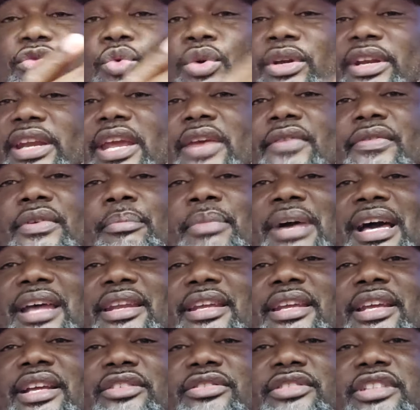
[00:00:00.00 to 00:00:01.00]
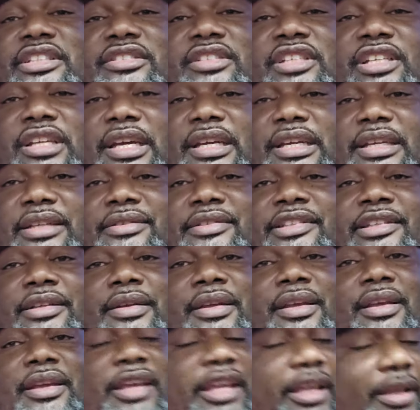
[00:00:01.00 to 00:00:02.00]
what? Everybody else is looking.
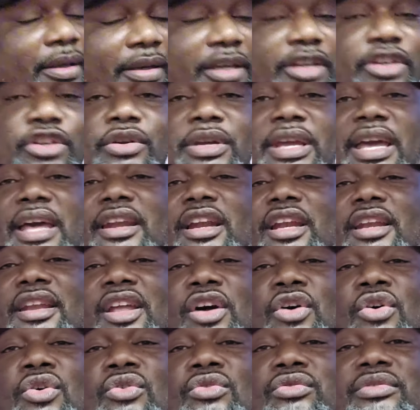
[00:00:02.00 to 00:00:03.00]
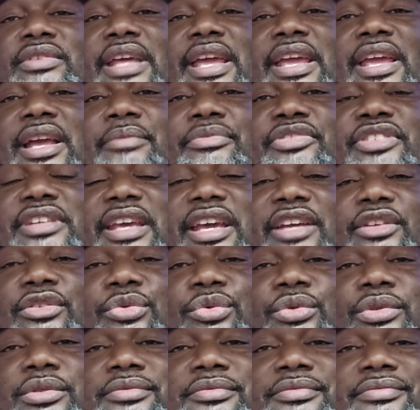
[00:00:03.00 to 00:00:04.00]
And you got a long damn
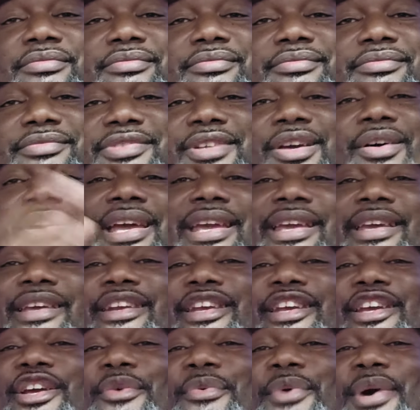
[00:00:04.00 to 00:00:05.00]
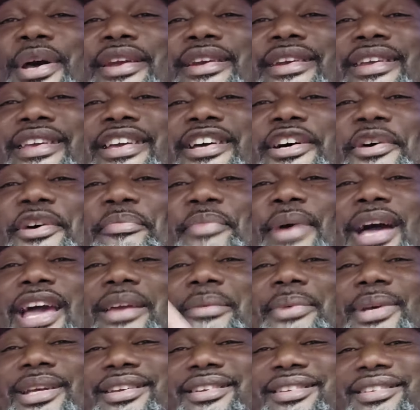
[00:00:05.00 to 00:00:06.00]
schedule. So, hey, it is what it is,
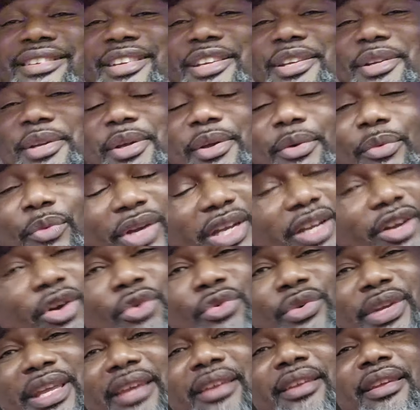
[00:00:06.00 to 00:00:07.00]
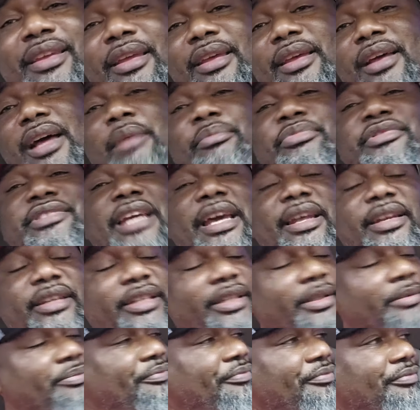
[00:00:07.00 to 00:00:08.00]
baby. We're going to get, I'm telling
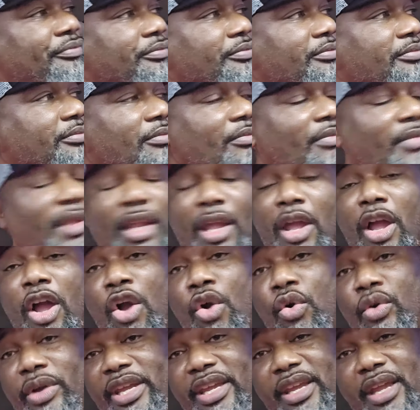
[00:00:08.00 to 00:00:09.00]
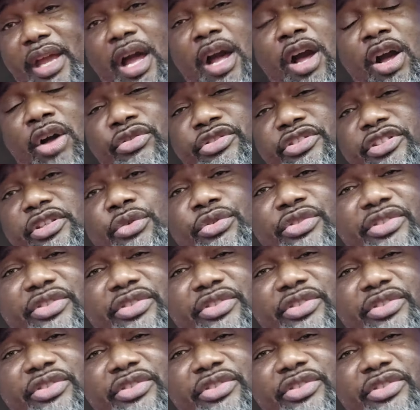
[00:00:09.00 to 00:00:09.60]
you. Oh, he also